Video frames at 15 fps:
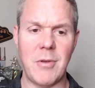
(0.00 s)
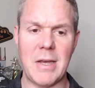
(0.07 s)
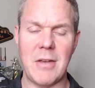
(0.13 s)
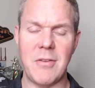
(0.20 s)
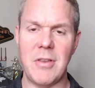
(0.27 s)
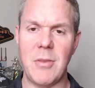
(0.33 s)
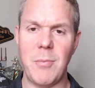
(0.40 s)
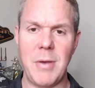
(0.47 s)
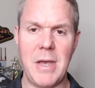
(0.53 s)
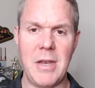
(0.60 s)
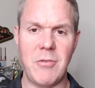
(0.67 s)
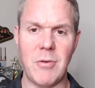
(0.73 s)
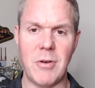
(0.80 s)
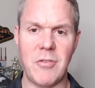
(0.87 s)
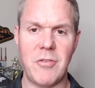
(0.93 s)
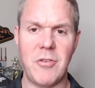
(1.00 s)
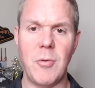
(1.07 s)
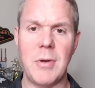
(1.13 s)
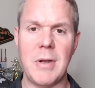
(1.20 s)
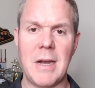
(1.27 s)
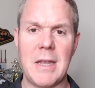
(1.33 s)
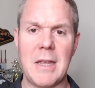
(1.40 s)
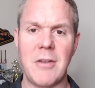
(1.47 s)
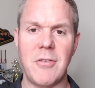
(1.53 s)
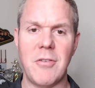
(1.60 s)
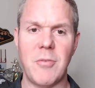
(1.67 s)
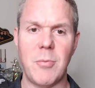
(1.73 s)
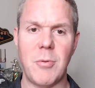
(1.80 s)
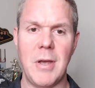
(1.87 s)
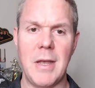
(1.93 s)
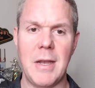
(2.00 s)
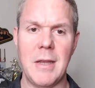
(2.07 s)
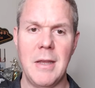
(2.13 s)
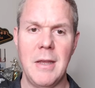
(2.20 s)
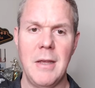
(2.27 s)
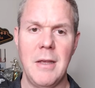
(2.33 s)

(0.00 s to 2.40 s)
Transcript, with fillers: Like I said, the Patriots, 2 and 9 against the spread.